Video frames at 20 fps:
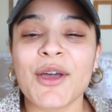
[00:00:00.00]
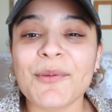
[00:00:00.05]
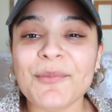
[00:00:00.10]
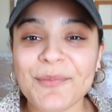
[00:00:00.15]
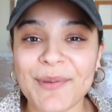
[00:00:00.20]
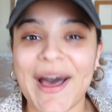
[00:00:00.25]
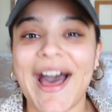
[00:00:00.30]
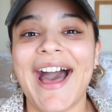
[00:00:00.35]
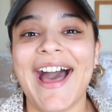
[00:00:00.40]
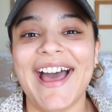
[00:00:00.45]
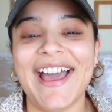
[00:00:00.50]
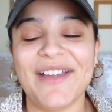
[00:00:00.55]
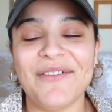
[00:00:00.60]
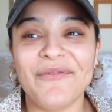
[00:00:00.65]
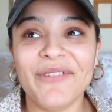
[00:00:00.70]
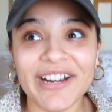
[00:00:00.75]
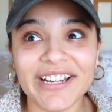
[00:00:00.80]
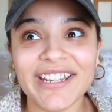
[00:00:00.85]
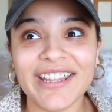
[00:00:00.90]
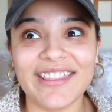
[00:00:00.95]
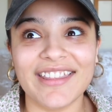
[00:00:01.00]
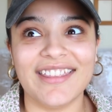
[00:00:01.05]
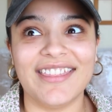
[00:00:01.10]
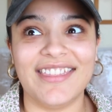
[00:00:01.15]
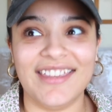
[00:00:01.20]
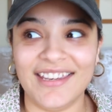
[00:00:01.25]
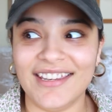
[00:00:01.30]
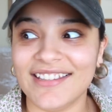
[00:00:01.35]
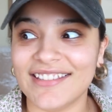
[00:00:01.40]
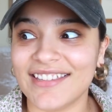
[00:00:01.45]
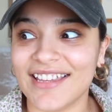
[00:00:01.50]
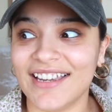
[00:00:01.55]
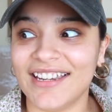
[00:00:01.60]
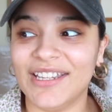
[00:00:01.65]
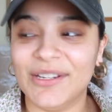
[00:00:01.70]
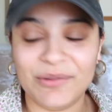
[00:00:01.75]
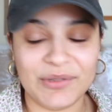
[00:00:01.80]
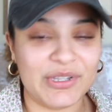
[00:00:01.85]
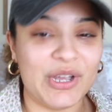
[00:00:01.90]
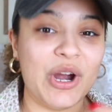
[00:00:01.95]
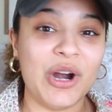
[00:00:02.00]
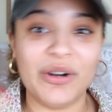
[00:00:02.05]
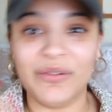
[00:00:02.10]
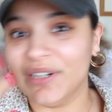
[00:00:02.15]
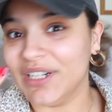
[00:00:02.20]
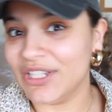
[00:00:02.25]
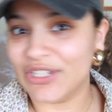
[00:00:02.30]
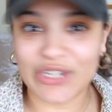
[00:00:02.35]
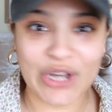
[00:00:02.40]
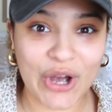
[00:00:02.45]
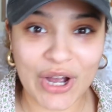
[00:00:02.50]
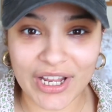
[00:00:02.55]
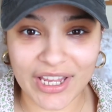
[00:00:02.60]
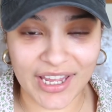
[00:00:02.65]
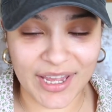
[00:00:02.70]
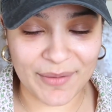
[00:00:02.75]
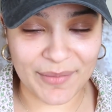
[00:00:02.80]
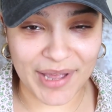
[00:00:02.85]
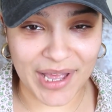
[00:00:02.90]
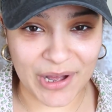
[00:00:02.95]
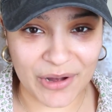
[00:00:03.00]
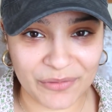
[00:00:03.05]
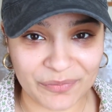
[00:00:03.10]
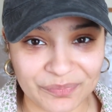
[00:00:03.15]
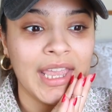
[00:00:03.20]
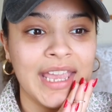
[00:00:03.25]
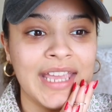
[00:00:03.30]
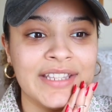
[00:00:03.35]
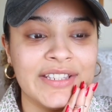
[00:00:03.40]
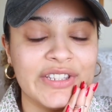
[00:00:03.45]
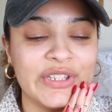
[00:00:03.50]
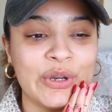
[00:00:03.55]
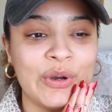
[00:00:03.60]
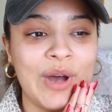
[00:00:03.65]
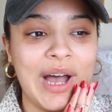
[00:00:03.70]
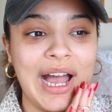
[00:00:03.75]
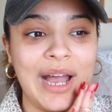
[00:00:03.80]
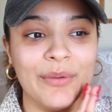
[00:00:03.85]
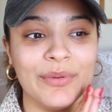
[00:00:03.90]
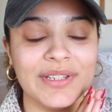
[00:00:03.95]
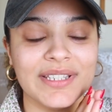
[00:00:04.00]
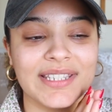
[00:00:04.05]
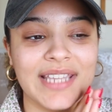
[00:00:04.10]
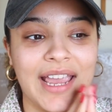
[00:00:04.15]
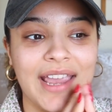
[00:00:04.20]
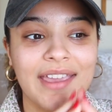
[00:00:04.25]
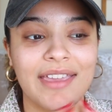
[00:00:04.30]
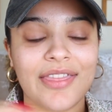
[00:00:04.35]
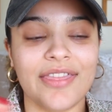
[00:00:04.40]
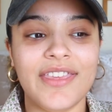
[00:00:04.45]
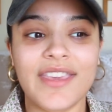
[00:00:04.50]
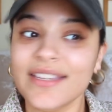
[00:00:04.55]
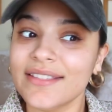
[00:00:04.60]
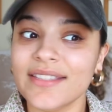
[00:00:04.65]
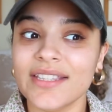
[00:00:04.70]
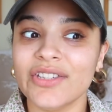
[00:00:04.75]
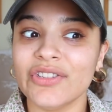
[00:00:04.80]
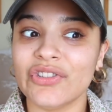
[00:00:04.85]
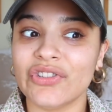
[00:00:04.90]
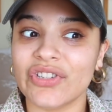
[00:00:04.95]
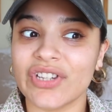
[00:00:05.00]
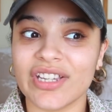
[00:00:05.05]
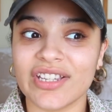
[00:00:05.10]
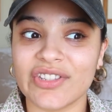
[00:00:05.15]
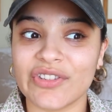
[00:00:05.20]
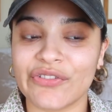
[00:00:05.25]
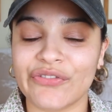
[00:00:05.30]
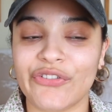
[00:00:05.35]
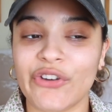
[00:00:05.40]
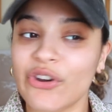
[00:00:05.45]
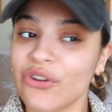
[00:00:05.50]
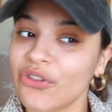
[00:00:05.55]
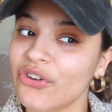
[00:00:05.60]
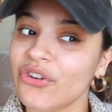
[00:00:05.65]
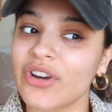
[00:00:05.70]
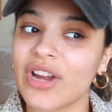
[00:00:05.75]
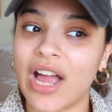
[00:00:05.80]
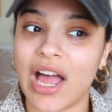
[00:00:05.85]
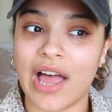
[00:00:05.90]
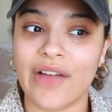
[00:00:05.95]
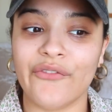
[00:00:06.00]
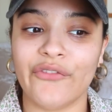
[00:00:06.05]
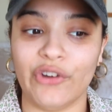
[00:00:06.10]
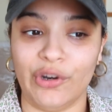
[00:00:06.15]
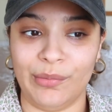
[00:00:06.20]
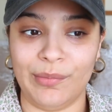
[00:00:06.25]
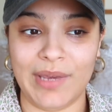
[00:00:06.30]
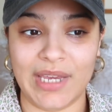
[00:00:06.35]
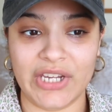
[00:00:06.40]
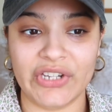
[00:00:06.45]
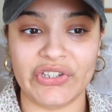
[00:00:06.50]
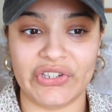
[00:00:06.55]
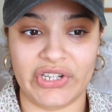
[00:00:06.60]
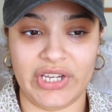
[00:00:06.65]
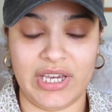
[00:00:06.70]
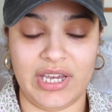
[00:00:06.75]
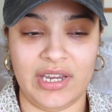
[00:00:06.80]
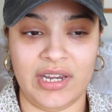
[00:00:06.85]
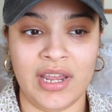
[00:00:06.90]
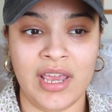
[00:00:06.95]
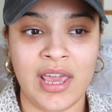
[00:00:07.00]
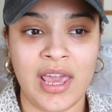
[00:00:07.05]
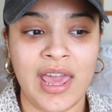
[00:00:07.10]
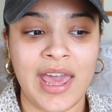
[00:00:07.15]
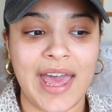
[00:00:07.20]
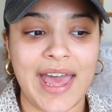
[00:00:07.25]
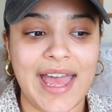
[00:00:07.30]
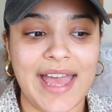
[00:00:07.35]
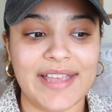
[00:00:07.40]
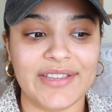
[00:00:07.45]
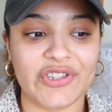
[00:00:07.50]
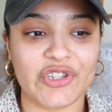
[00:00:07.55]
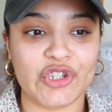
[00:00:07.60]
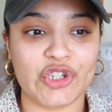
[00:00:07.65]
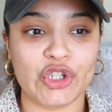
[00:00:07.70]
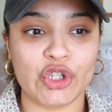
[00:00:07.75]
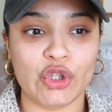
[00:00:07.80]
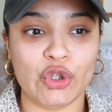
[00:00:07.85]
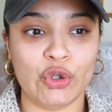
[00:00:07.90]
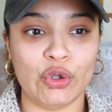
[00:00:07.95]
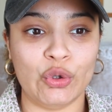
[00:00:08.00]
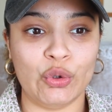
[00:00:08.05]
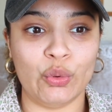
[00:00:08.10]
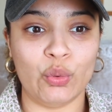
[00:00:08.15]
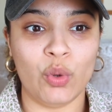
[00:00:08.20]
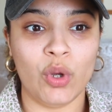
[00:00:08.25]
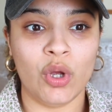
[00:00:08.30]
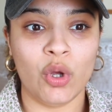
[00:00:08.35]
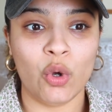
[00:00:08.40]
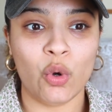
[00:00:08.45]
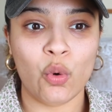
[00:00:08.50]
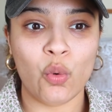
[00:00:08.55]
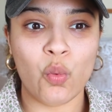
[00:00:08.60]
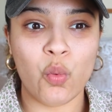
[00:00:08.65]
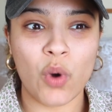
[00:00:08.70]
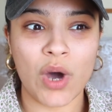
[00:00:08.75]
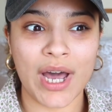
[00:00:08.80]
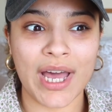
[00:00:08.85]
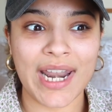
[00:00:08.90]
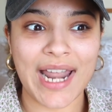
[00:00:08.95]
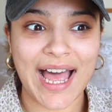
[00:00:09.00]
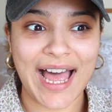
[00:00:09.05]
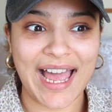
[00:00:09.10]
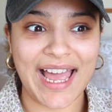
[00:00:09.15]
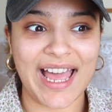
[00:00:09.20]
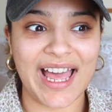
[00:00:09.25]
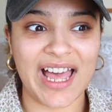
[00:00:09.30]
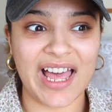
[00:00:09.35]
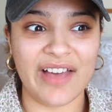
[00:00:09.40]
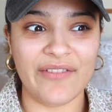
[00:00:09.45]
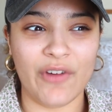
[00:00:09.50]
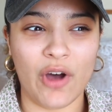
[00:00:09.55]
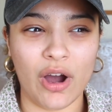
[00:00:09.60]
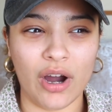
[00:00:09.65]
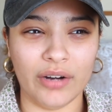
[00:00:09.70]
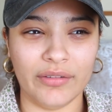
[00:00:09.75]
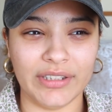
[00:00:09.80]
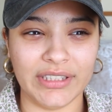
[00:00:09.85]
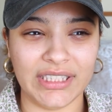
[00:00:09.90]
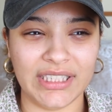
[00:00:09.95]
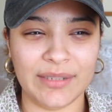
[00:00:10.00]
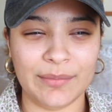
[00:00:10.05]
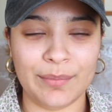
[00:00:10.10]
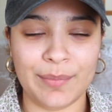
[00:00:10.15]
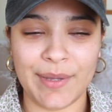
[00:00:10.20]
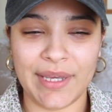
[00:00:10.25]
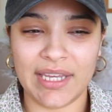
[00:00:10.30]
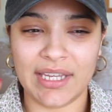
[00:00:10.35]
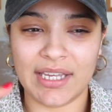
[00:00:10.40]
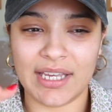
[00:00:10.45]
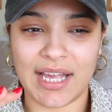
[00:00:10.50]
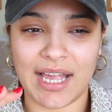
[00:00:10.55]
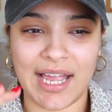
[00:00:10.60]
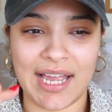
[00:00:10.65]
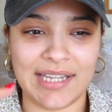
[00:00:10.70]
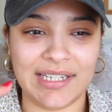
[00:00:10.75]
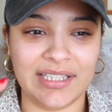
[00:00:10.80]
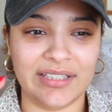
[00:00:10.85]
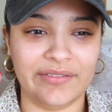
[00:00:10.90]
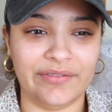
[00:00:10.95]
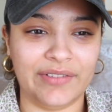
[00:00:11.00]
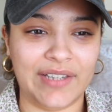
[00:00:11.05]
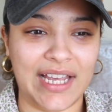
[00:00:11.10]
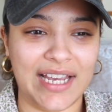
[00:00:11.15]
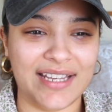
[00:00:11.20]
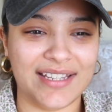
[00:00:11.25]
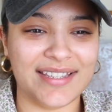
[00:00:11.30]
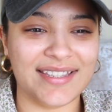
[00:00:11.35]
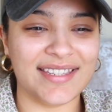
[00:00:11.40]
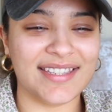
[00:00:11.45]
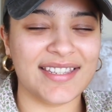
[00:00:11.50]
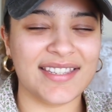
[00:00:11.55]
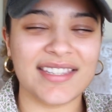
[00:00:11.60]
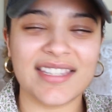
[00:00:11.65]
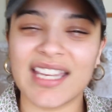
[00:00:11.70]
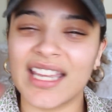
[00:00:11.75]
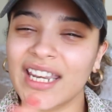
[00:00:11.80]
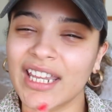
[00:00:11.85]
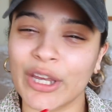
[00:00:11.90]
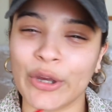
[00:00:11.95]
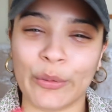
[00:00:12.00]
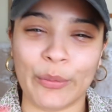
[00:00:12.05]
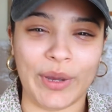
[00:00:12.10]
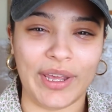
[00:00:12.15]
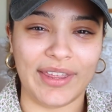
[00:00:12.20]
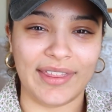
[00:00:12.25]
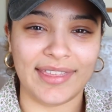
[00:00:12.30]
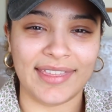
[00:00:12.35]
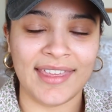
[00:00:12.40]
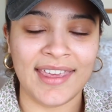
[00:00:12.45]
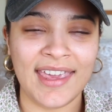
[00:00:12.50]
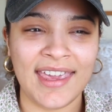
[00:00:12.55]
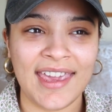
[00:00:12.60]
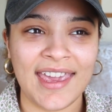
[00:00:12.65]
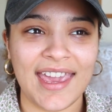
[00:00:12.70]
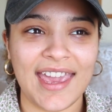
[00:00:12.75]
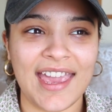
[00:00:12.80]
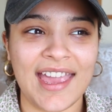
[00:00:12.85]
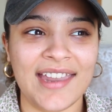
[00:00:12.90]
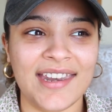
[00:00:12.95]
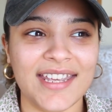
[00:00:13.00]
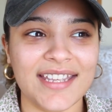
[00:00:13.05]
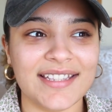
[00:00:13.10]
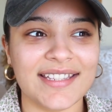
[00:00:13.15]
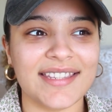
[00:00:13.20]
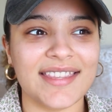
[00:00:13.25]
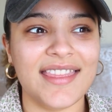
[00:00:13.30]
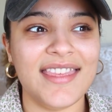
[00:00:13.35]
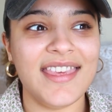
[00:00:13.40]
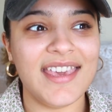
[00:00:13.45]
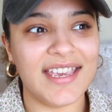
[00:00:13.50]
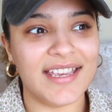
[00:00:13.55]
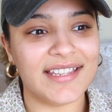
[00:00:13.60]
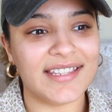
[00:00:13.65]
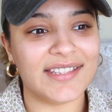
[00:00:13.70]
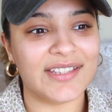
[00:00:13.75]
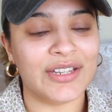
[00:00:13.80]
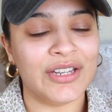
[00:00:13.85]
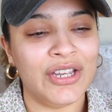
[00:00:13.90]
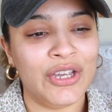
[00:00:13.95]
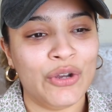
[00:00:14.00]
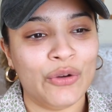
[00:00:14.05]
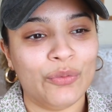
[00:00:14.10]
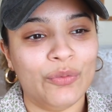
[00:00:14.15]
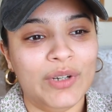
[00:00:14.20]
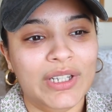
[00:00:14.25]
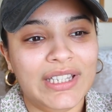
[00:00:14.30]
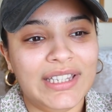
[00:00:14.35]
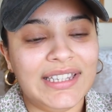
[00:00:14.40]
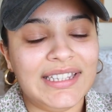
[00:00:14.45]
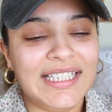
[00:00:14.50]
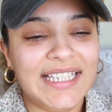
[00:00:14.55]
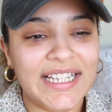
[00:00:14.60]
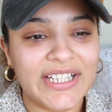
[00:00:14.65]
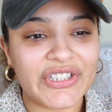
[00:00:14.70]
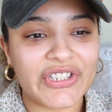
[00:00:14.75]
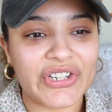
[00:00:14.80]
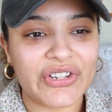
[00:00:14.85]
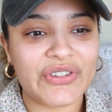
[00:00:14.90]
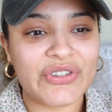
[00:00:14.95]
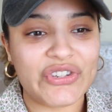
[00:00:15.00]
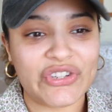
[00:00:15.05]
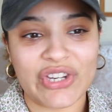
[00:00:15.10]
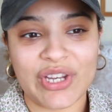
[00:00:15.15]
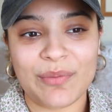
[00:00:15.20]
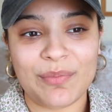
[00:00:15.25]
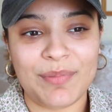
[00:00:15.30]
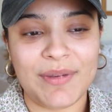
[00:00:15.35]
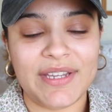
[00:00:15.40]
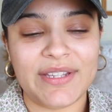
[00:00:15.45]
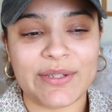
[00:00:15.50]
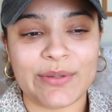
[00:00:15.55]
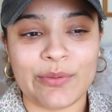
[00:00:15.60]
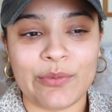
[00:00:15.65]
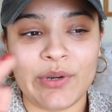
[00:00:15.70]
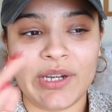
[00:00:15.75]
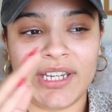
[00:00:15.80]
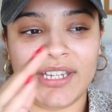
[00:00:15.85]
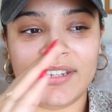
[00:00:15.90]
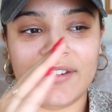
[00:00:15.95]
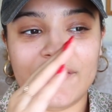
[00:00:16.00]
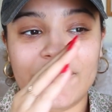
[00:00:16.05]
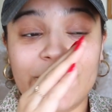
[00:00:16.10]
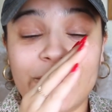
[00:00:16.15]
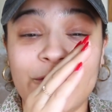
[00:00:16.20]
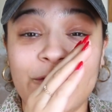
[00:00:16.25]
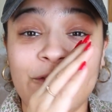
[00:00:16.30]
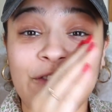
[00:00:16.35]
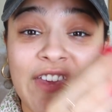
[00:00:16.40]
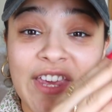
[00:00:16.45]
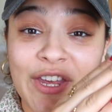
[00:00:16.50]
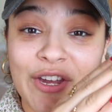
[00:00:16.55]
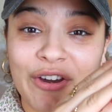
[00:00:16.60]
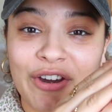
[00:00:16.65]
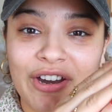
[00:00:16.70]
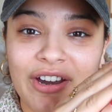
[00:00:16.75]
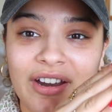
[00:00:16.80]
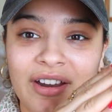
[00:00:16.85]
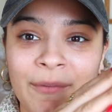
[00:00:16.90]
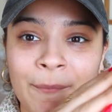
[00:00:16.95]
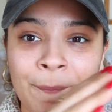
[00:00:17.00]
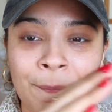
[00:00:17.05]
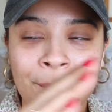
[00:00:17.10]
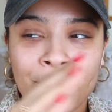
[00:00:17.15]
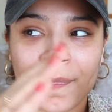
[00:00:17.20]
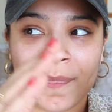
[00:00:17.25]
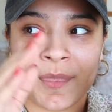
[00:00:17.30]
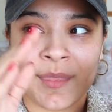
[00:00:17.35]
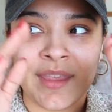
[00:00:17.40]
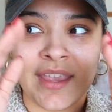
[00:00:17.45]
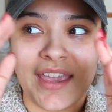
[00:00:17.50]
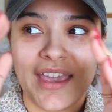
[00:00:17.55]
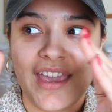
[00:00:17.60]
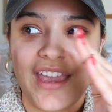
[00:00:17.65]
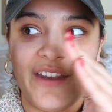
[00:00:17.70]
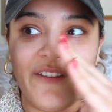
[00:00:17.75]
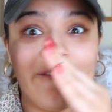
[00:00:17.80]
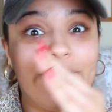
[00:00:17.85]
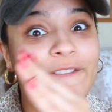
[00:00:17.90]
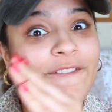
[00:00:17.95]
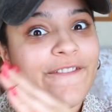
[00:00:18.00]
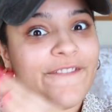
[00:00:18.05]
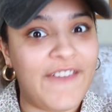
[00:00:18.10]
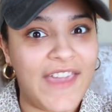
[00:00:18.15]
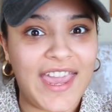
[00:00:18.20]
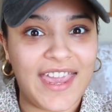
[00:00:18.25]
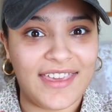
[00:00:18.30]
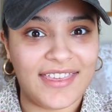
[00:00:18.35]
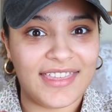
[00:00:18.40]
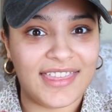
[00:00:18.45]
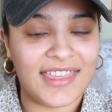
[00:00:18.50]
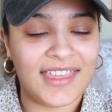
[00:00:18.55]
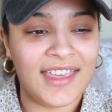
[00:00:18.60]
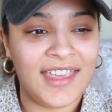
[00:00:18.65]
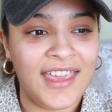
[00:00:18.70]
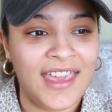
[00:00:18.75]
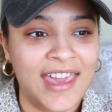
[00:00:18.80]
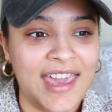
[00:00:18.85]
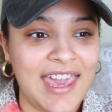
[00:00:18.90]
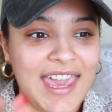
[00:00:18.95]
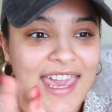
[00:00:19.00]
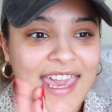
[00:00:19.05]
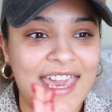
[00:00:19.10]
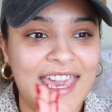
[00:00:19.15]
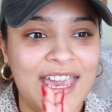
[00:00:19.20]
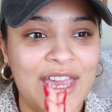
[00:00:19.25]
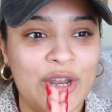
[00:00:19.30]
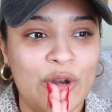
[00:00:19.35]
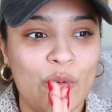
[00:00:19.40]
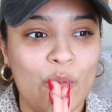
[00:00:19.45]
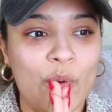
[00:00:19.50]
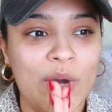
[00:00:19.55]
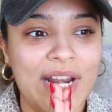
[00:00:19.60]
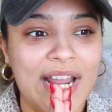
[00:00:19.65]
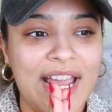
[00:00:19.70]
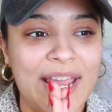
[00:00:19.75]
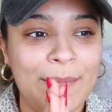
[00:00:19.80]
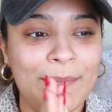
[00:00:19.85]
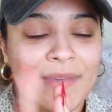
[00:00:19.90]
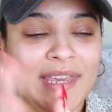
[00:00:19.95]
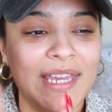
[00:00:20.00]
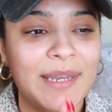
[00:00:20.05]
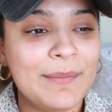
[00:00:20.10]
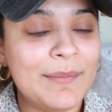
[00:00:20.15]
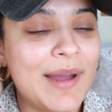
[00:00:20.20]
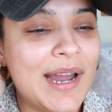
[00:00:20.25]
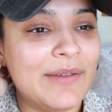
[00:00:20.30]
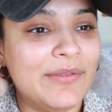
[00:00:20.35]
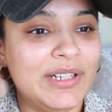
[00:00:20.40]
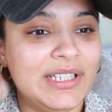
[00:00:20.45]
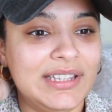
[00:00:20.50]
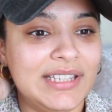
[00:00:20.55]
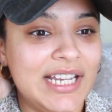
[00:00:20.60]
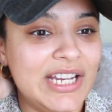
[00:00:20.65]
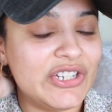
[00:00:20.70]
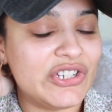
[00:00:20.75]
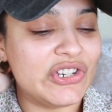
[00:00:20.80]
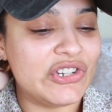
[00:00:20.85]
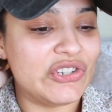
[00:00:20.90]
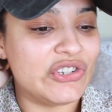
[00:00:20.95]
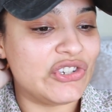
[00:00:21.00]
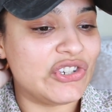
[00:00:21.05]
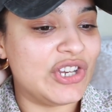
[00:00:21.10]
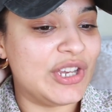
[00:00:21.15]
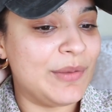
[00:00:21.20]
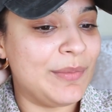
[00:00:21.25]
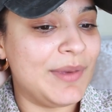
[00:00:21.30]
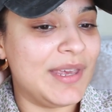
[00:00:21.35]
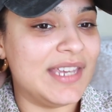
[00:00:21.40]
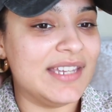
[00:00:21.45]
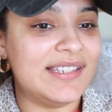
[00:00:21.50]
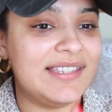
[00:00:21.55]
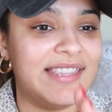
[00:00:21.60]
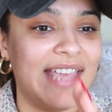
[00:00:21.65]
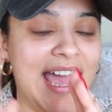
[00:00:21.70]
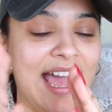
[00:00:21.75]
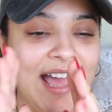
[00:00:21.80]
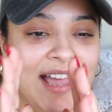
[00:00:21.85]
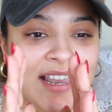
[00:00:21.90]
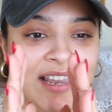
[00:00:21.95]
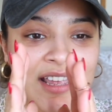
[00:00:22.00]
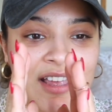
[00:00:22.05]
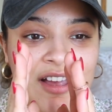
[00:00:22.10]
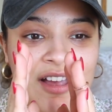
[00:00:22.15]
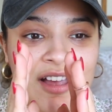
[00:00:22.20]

by one of the things that he was already talking about. And so I was like, this is just further confirmation as to what I have already been kind of like sitting with. And it's this relationship between fear and faith. And what I mean by relationship is that